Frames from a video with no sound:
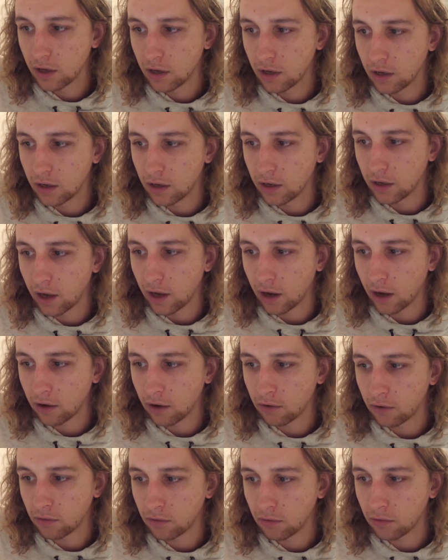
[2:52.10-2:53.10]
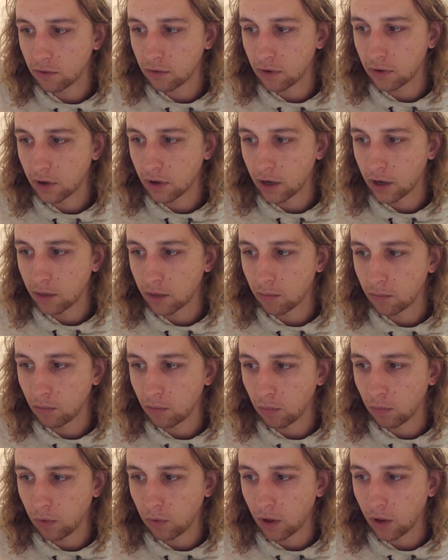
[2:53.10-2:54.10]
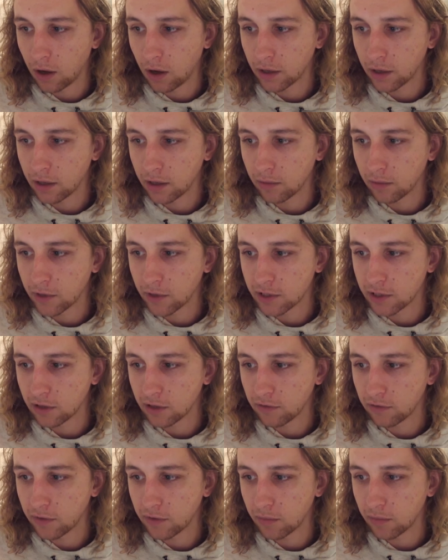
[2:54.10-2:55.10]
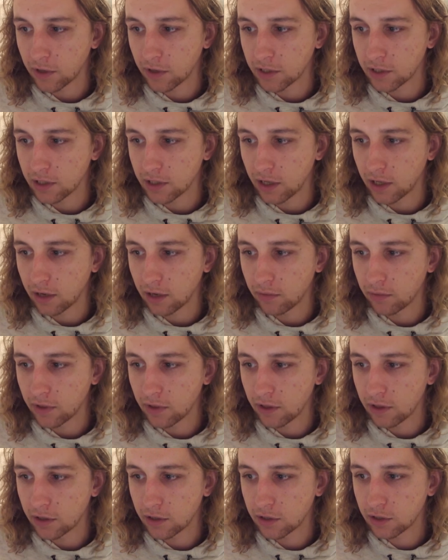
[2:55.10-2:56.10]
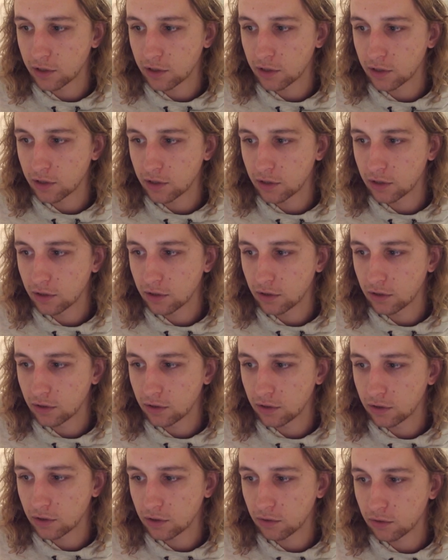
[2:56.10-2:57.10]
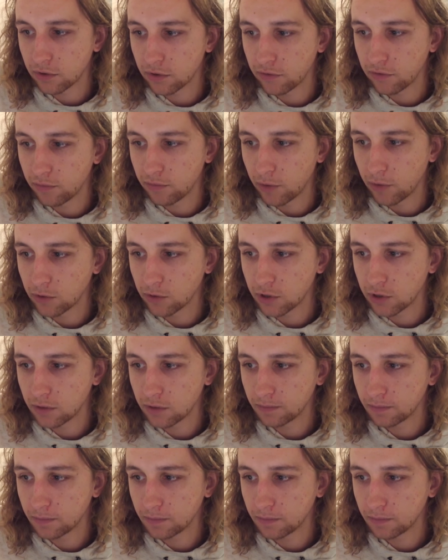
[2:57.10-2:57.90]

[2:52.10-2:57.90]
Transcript: now I'm locking myself in my slide with this sort of motion